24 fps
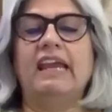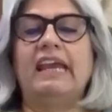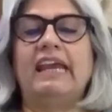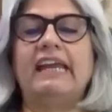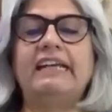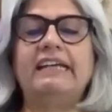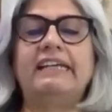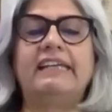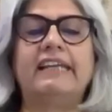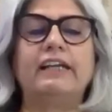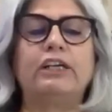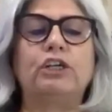
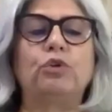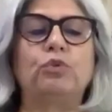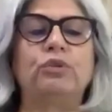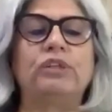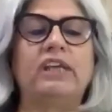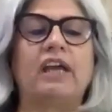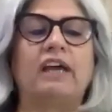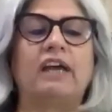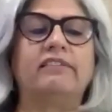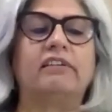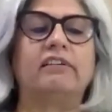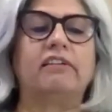hinted to
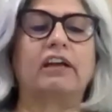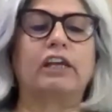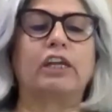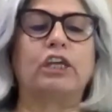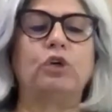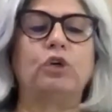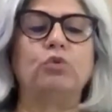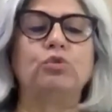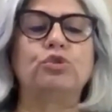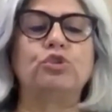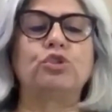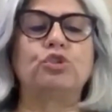the other
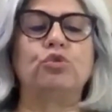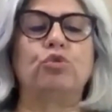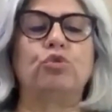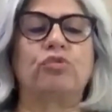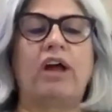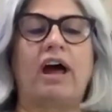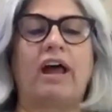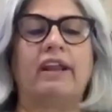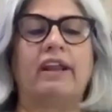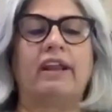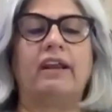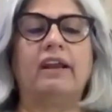accused to
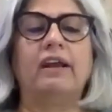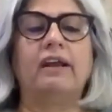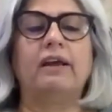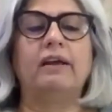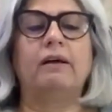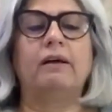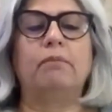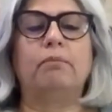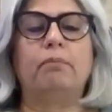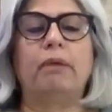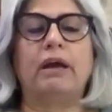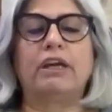run
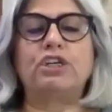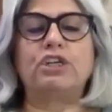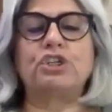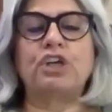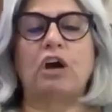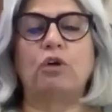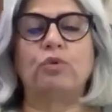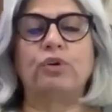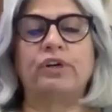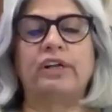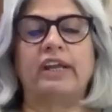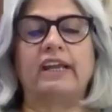by
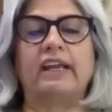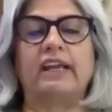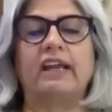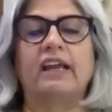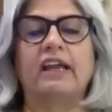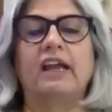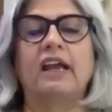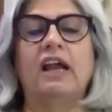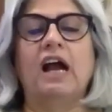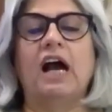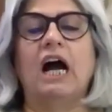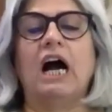shouting,
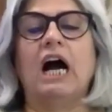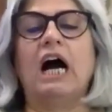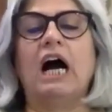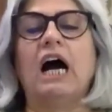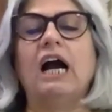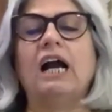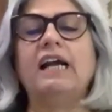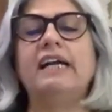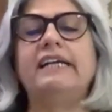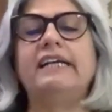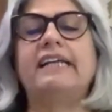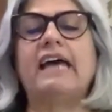
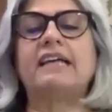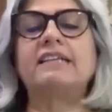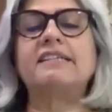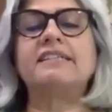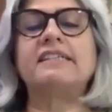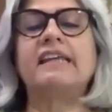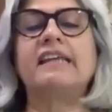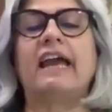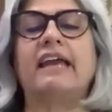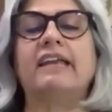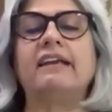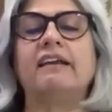hurled
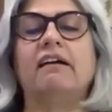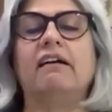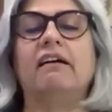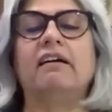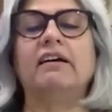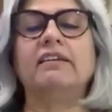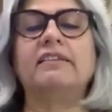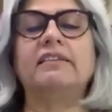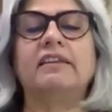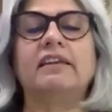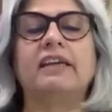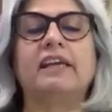dust and
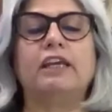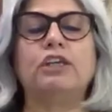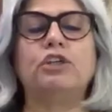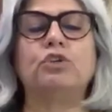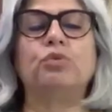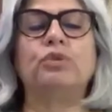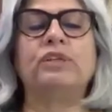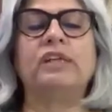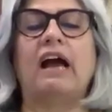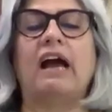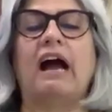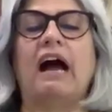earth
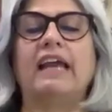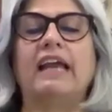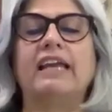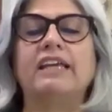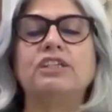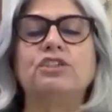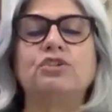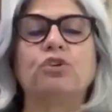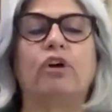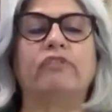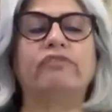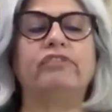into the
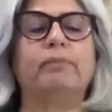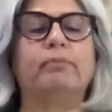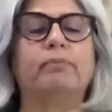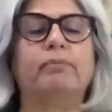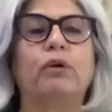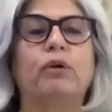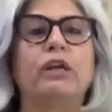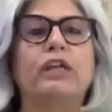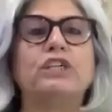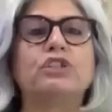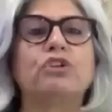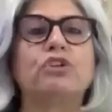eyes of the
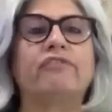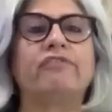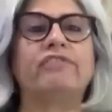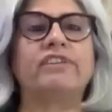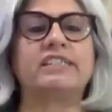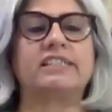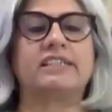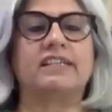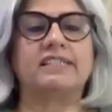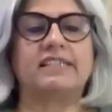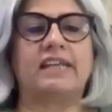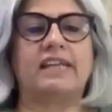police
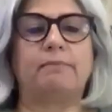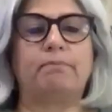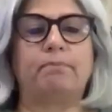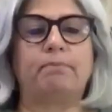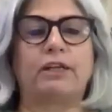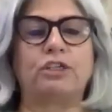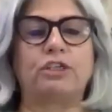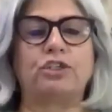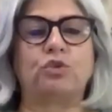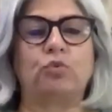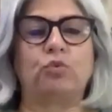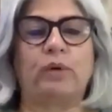officers and
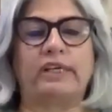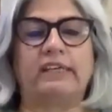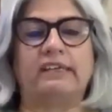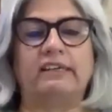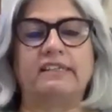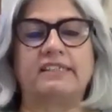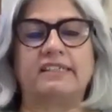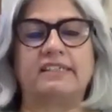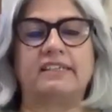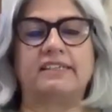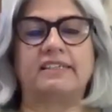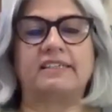punch
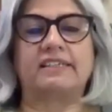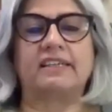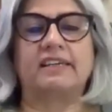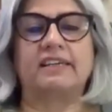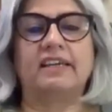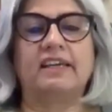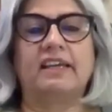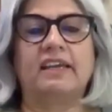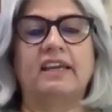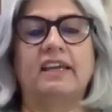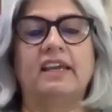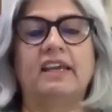witnesses.
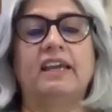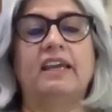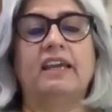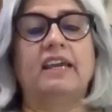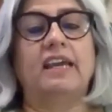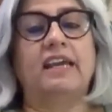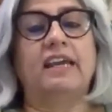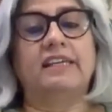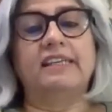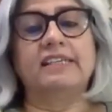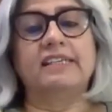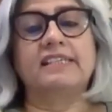
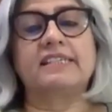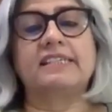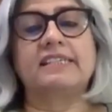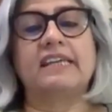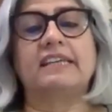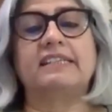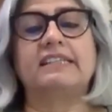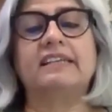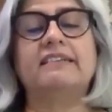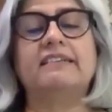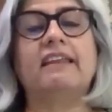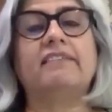It is
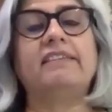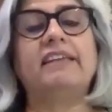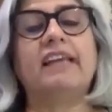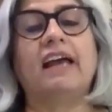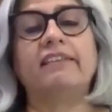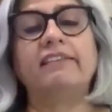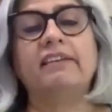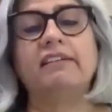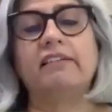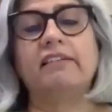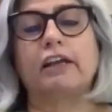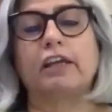stated that the
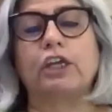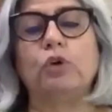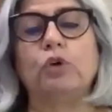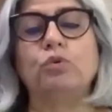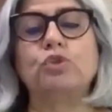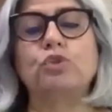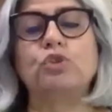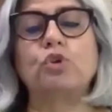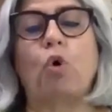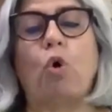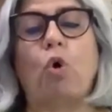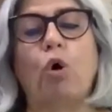other
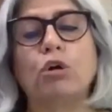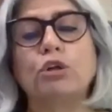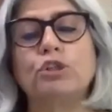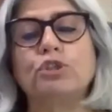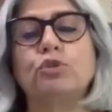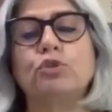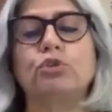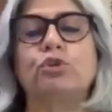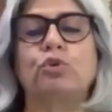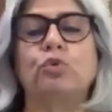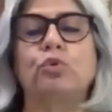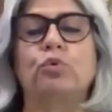accused
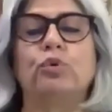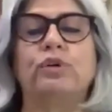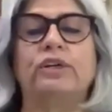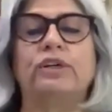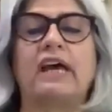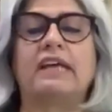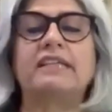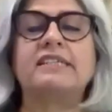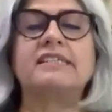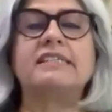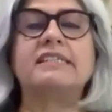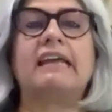also threw
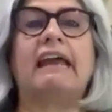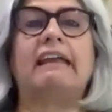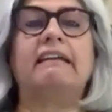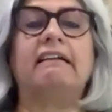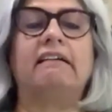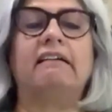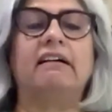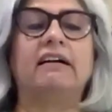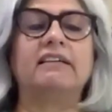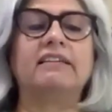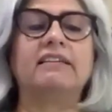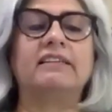dust and
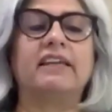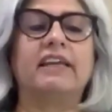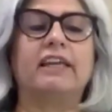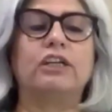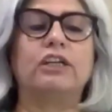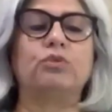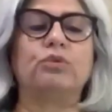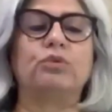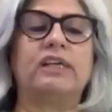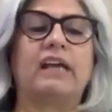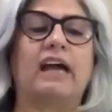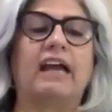earth
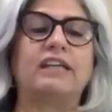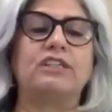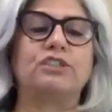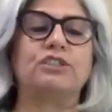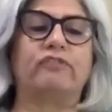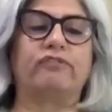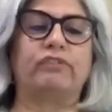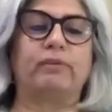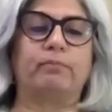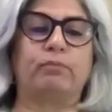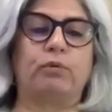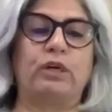into the eyes
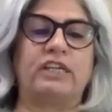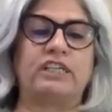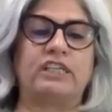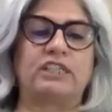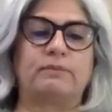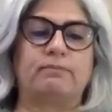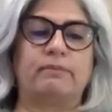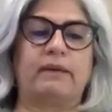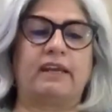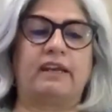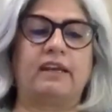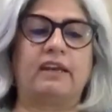of the
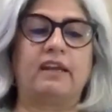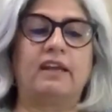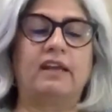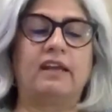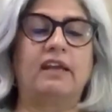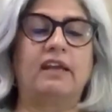policemen.